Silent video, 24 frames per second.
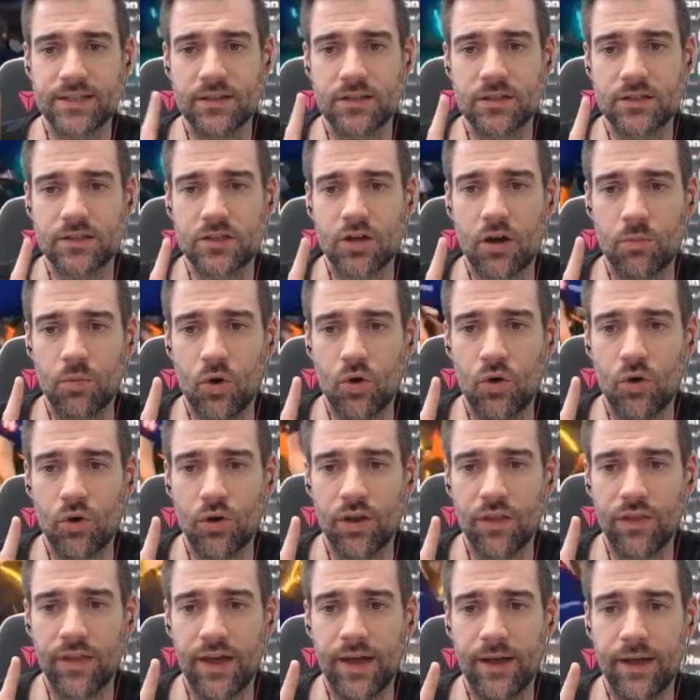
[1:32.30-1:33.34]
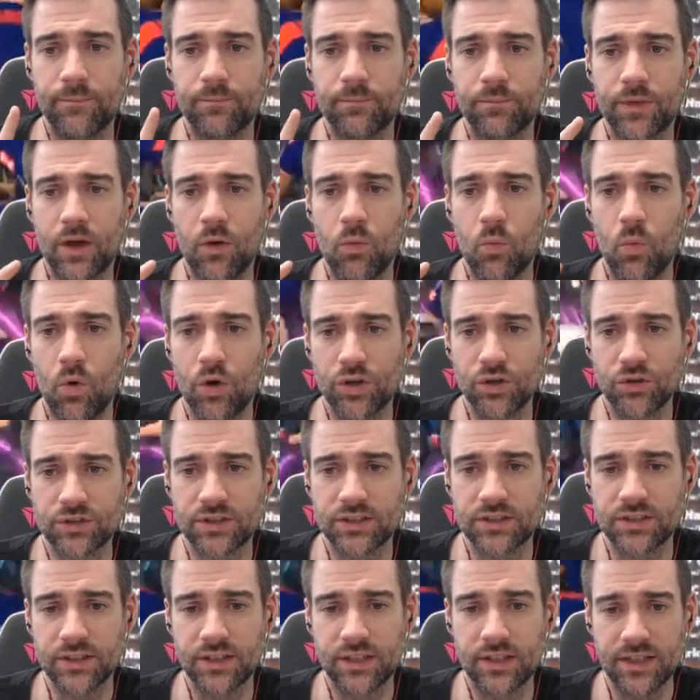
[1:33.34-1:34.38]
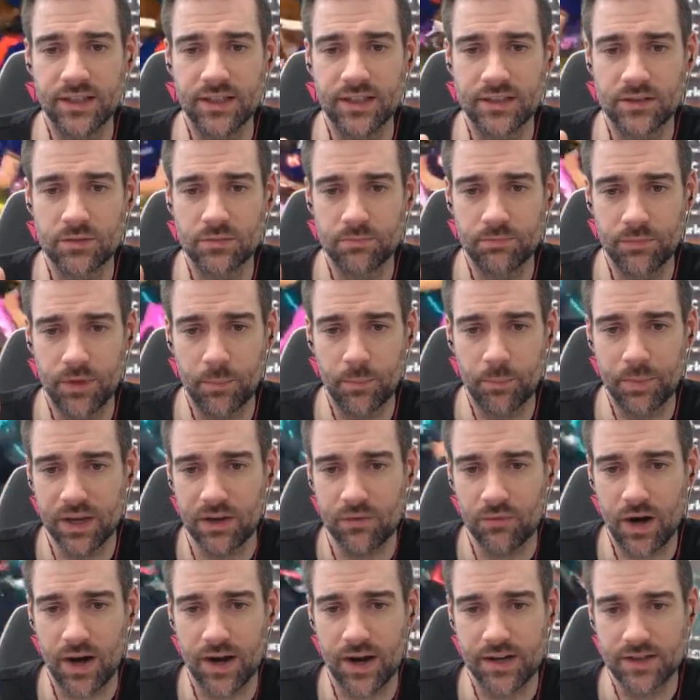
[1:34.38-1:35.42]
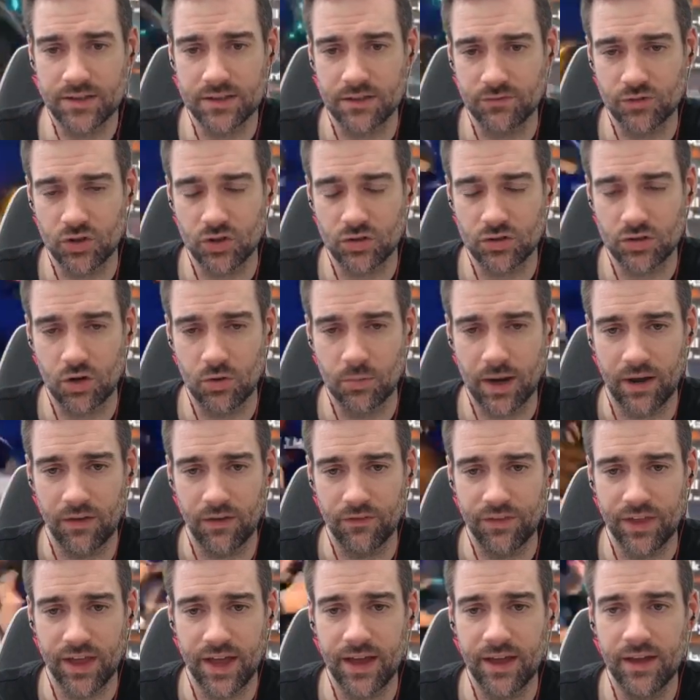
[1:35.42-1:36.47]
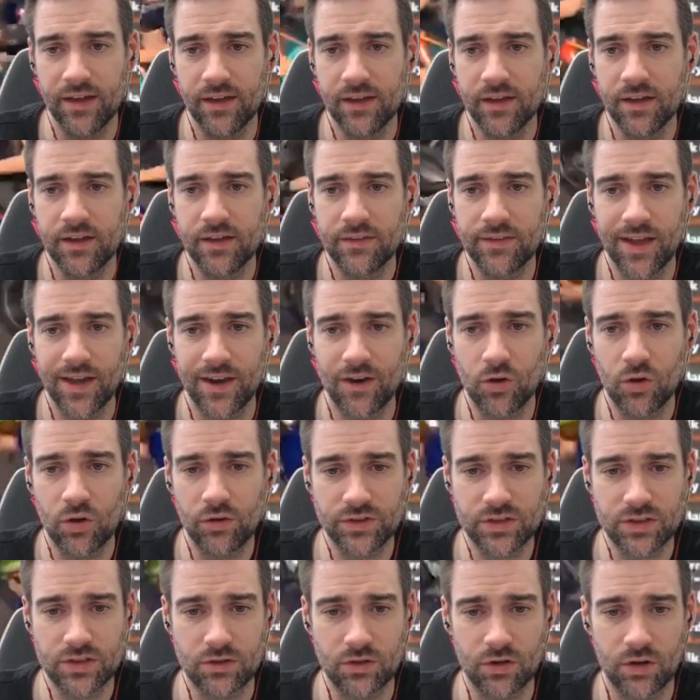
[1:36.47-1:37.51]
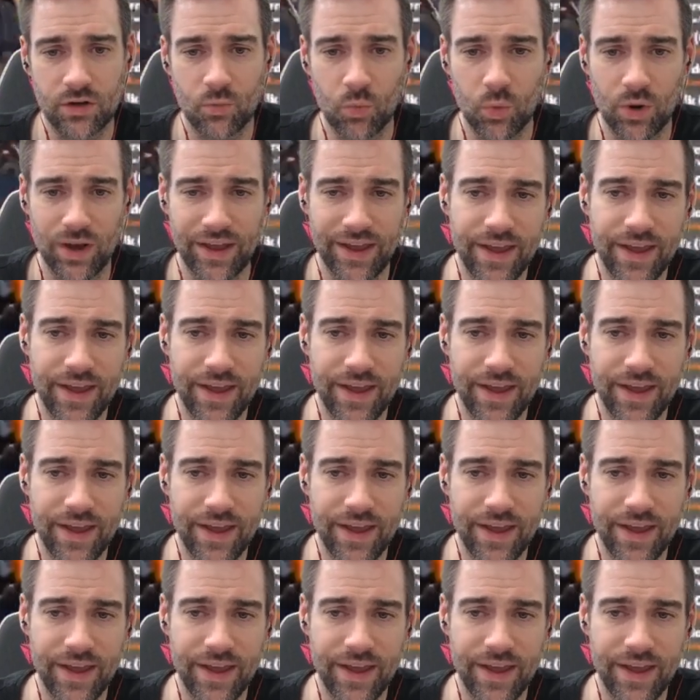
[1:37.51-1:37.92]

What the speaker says: in the top corner there, and what you'll see is the B riders have just come out of there, then all of a sudden we're